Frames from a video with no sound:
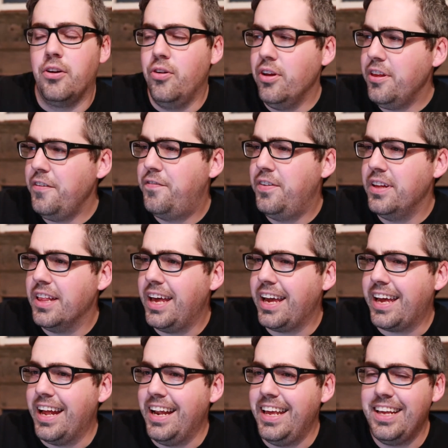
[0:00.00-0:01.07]
I really feel
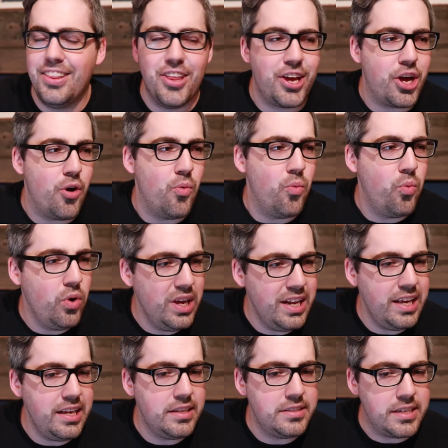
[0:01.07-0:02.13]
like I need like a
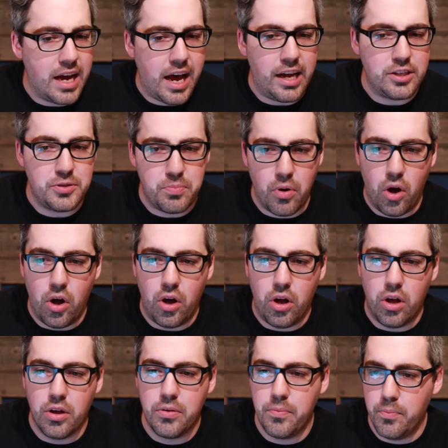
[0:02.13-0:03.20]
witty
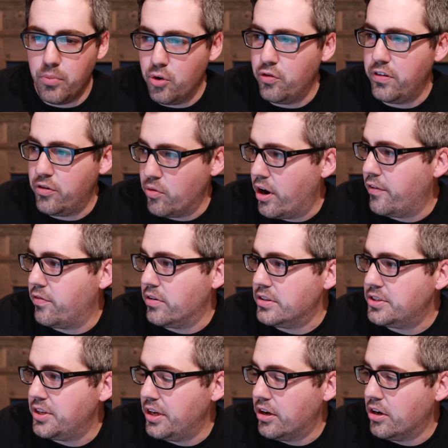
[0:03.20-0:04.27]
dodgeball movie
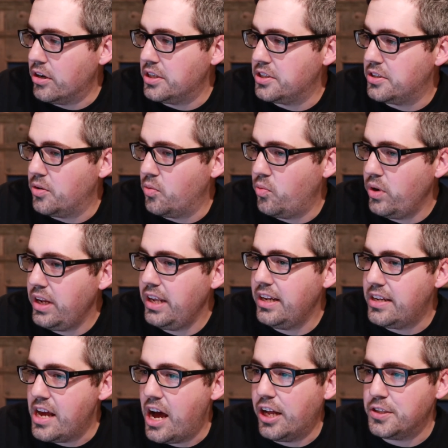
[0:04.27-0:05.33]
reference here. Just a witty
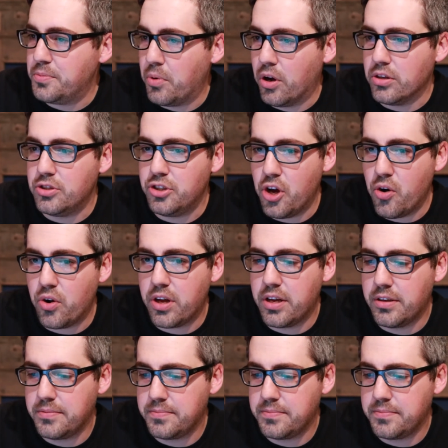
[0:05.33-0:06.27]
dodgeball joke.